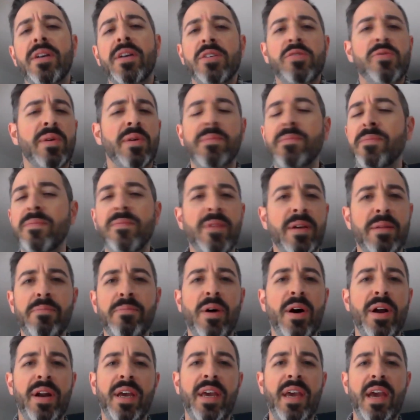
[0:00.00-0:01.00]
because we
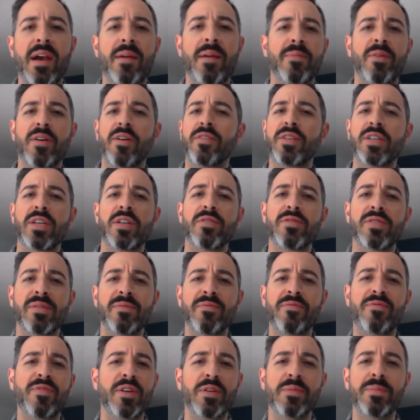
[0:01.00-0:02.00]
bought a camera to do
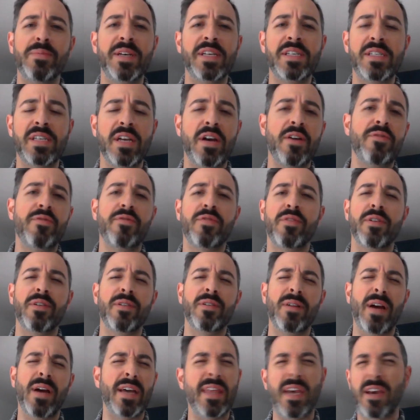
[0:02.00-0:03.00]
some filming stuff
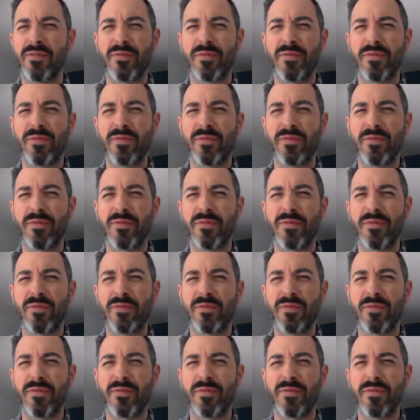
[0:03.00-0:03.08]
for